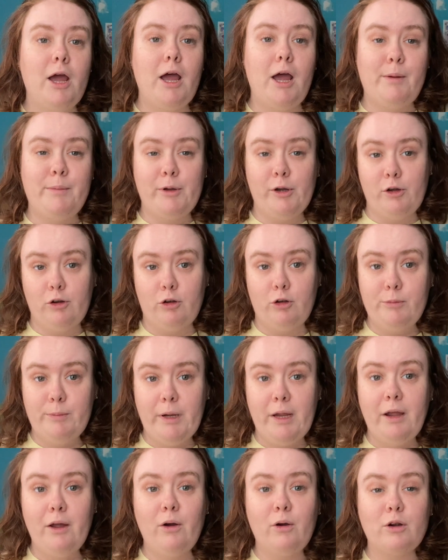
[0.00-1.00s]

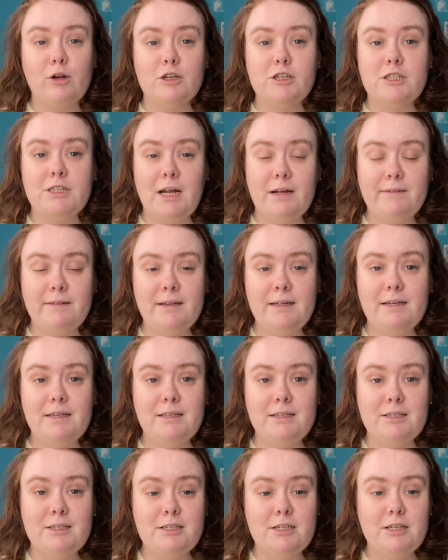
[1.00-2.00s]
amigurumi or
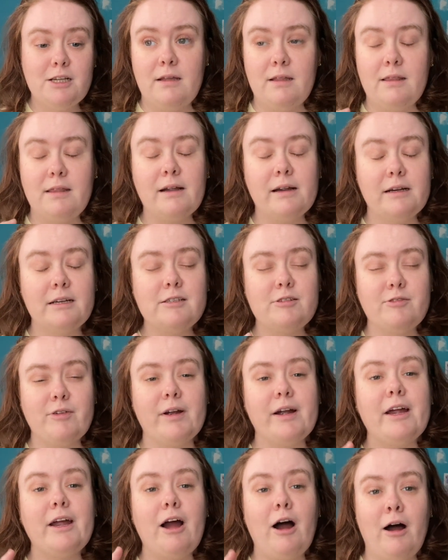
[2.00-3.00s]
stuffies, there is
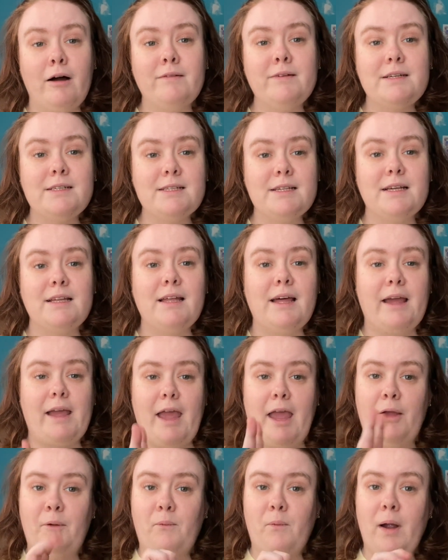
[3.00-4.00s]
very obviously
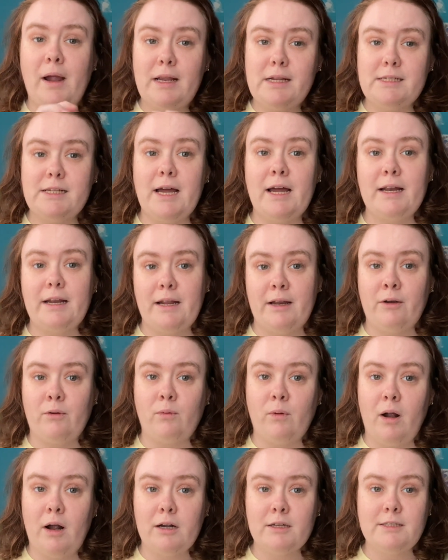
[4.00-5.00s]
like a right side and a
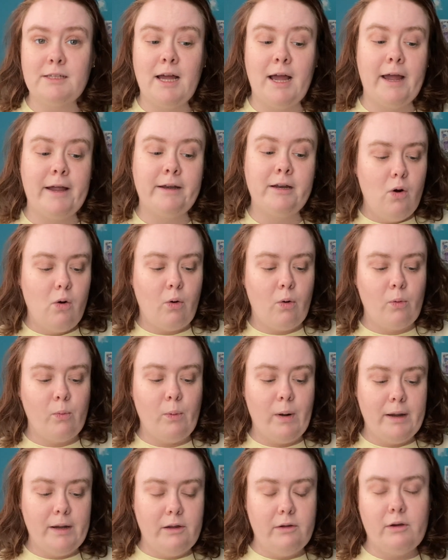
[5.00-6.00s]
wrong side, or
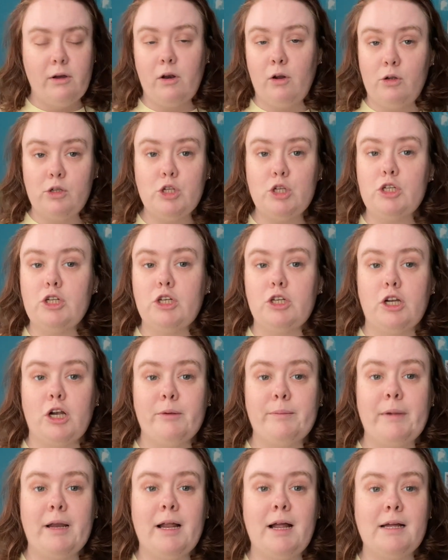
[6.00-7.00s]
what you can also
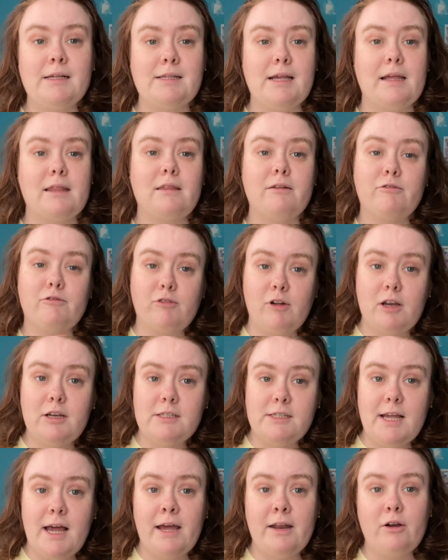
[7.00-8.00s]
determine as like the
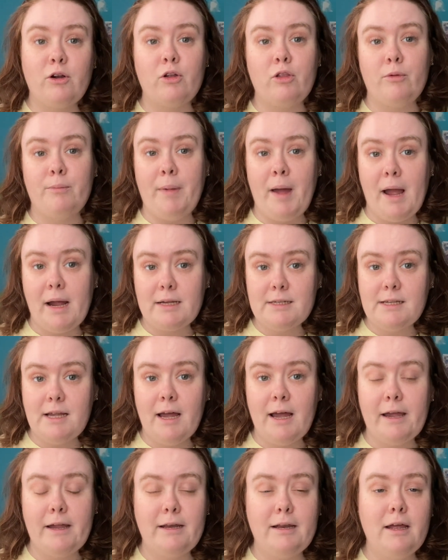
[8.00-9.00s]
front side or the back
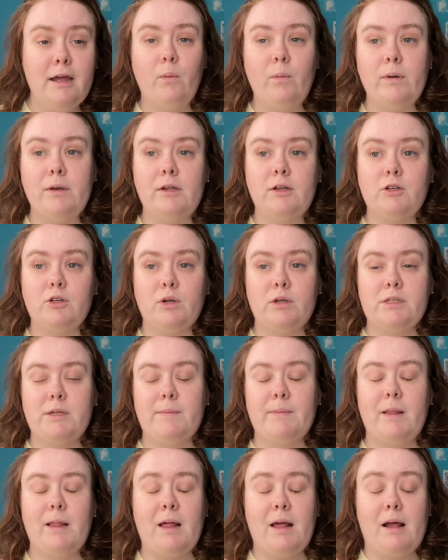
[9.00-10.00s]
side when you're doing
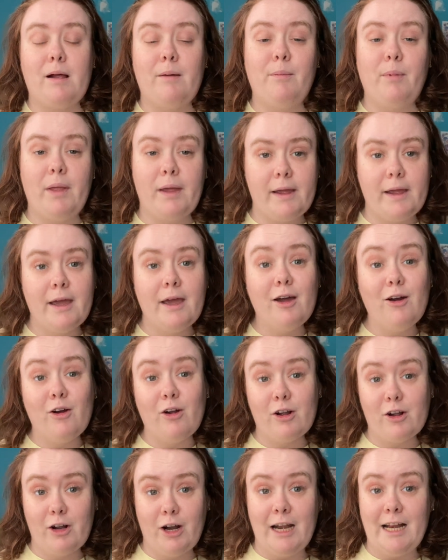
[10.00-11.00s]
something like a blanket
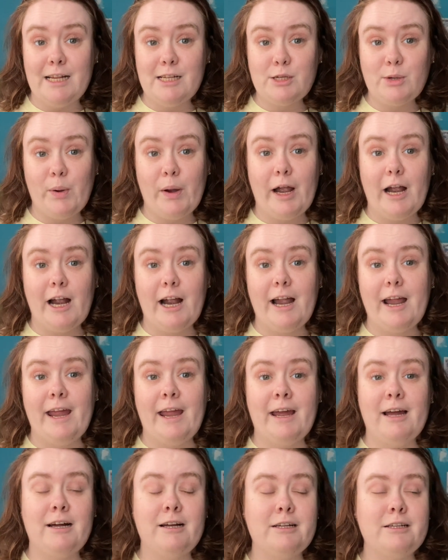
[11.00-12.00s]
or a granny square.
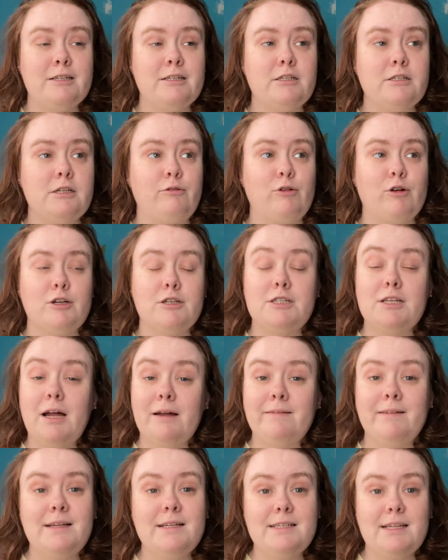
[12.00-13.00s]
And for
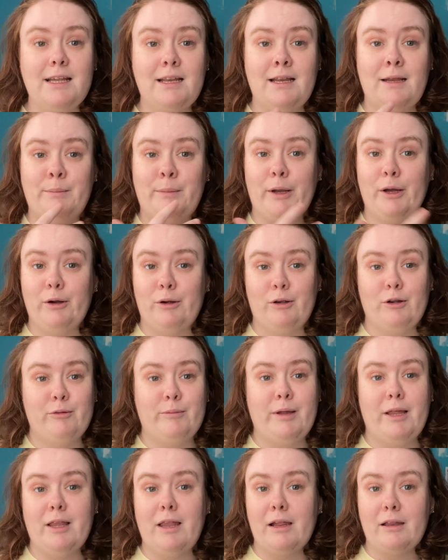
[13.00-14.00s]
stuffies and
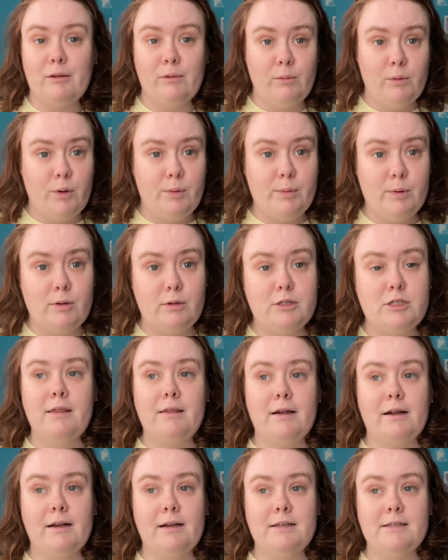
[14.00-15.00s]
amigurumi, like the woobles,
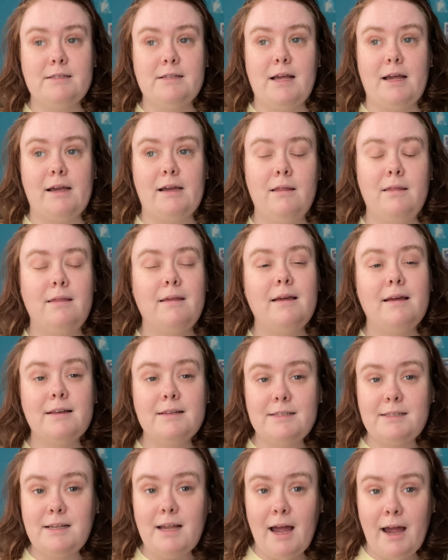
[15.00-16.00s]
there is like the
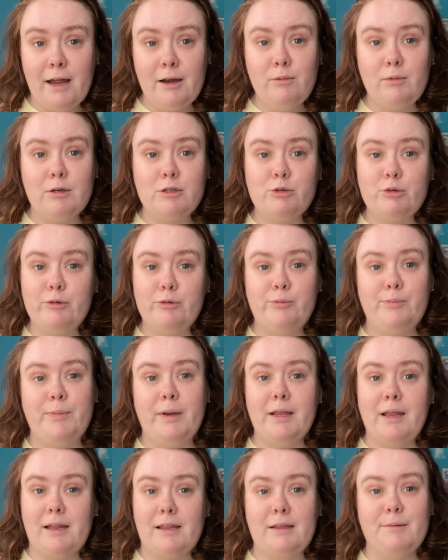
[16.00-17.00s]
inside, which would
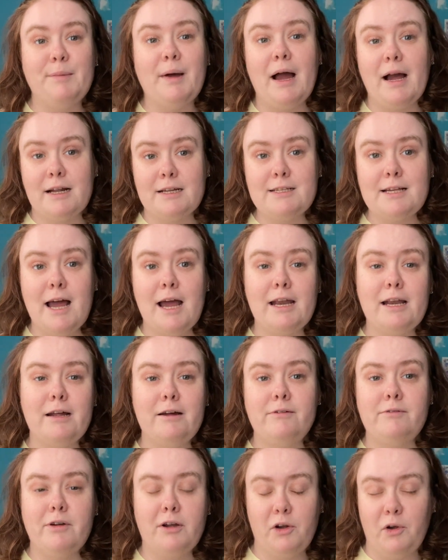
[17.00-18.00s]
be like the back side
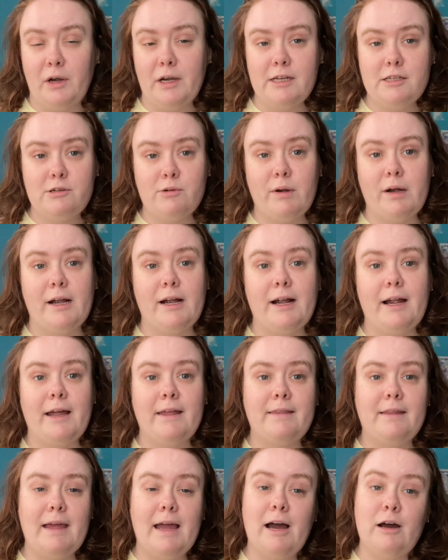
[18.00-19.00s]
of a granny square,
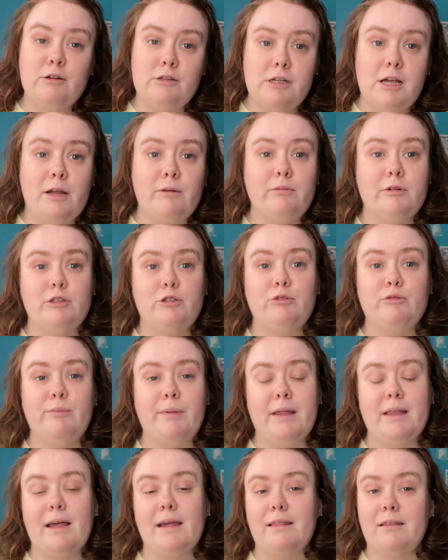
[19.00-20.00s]
and the outside, which would
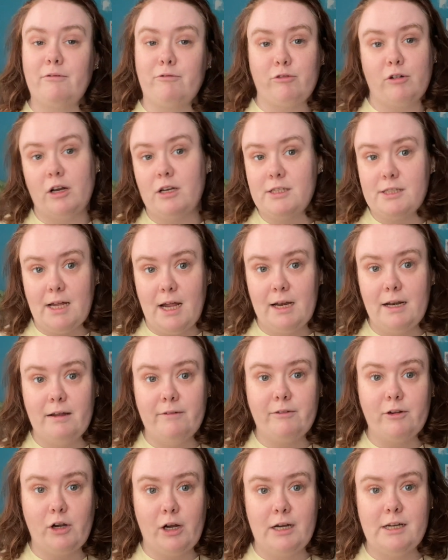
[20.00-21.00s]
be like the front side
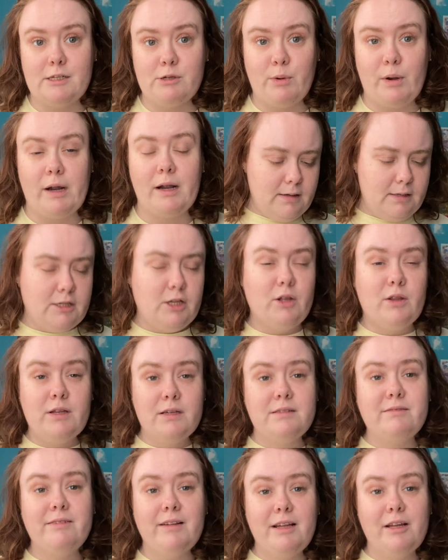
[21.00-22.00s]
of a granny square. So
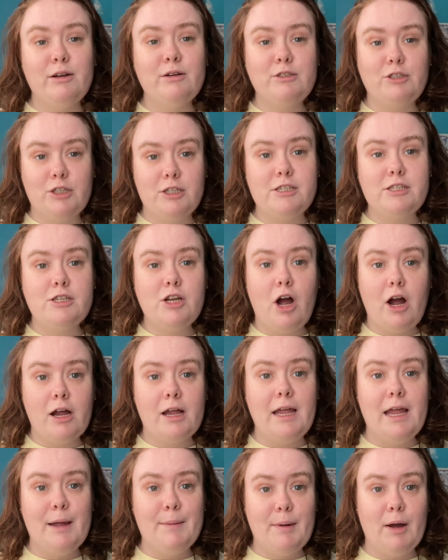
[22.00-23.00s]
this video is just
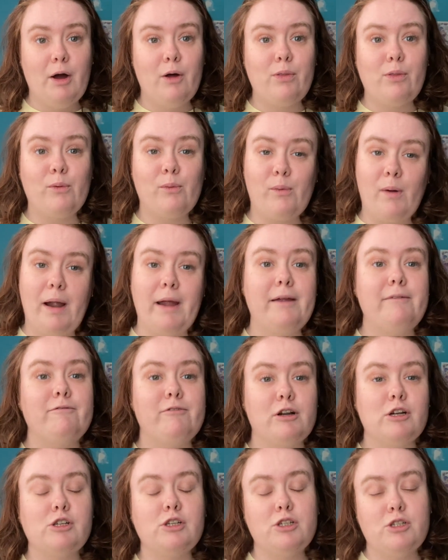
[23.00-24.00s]
talking about the right
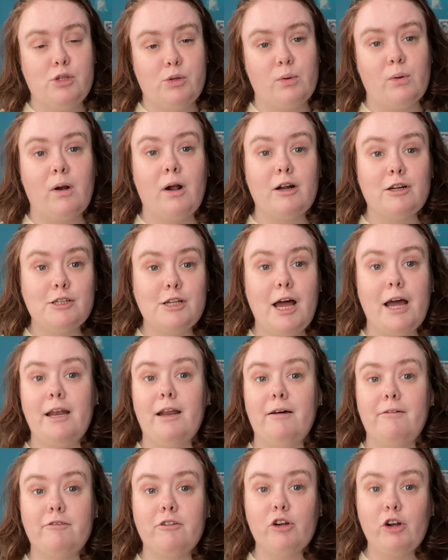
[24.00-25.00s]
versus the wrong
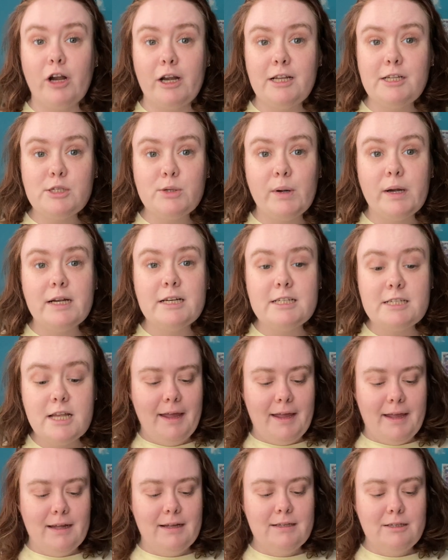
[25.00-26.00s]
side of the granny squares.
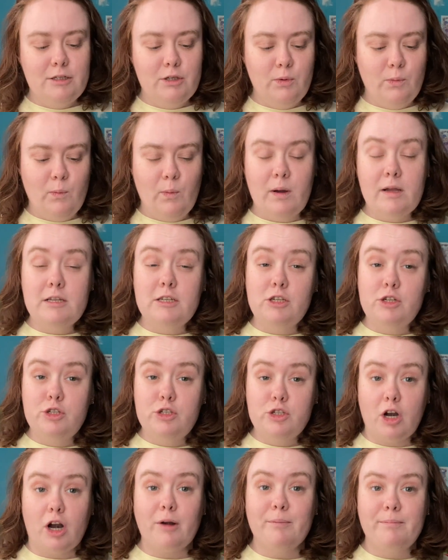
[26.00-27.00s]
And once you
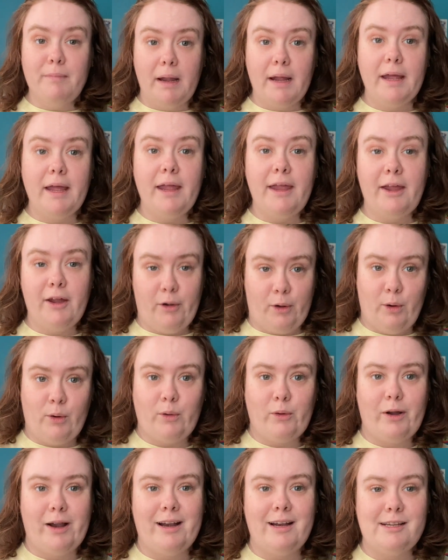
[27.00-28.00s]
start making your
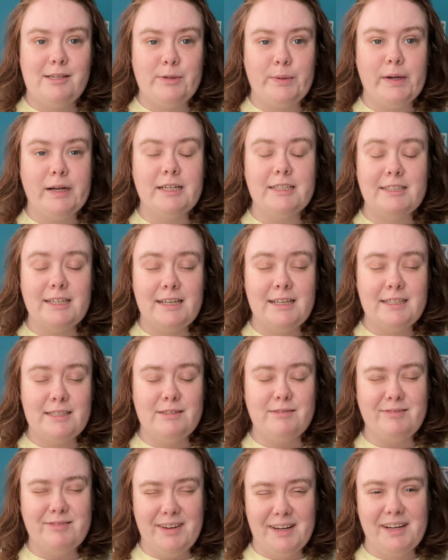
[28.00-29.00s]
own granny squares, it
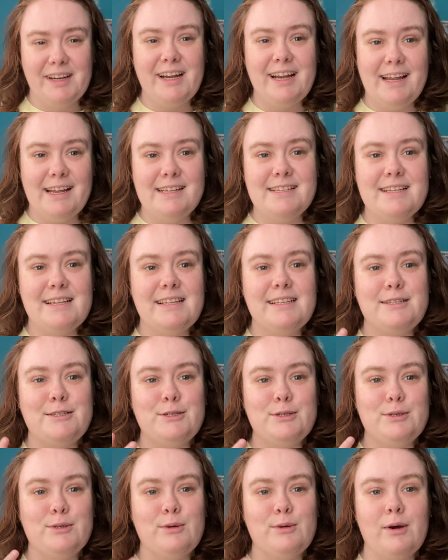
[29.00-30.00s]
is very easy
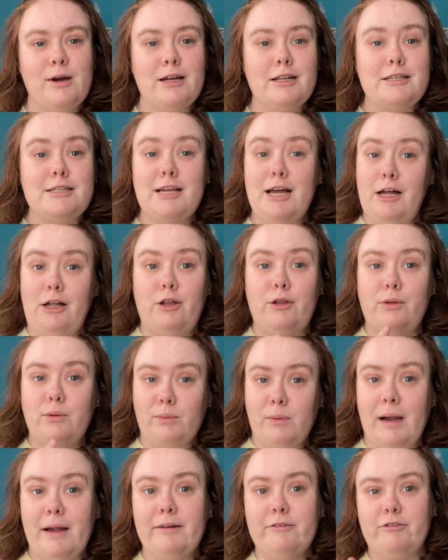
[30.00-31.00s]
to tell
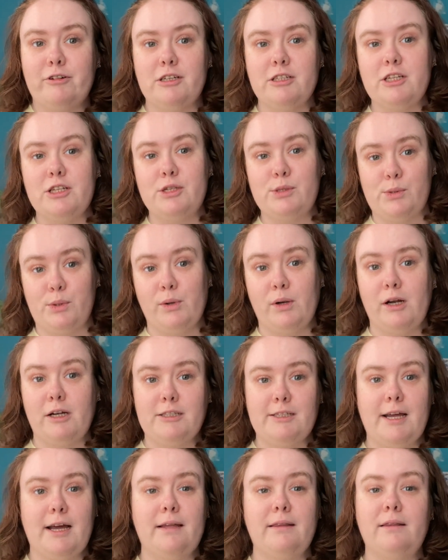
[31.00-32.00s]
the right versus the wrong
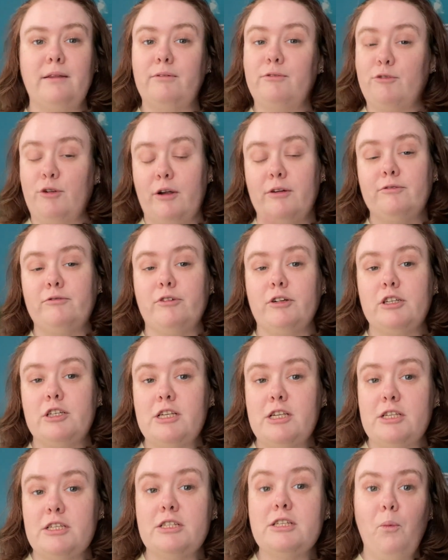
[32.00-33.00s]
side, the front
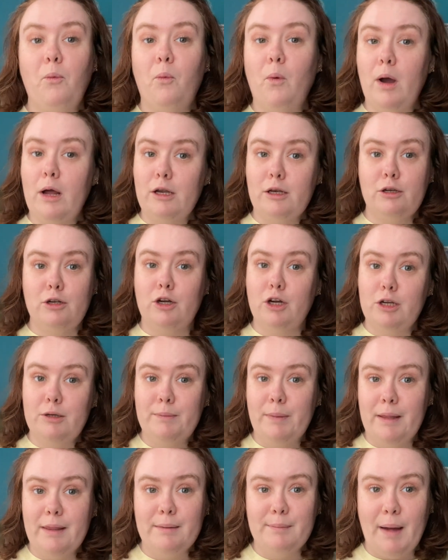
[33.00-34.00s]
versus what
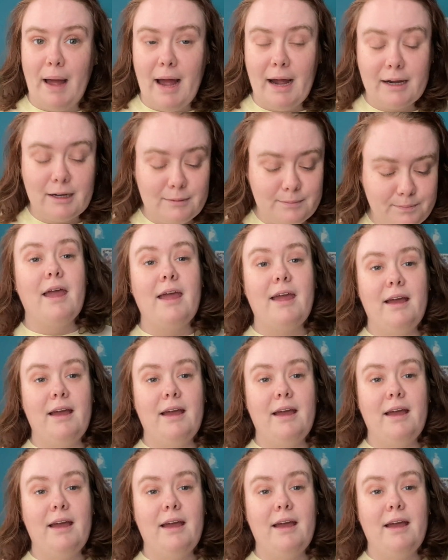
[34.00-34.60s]
could be the back.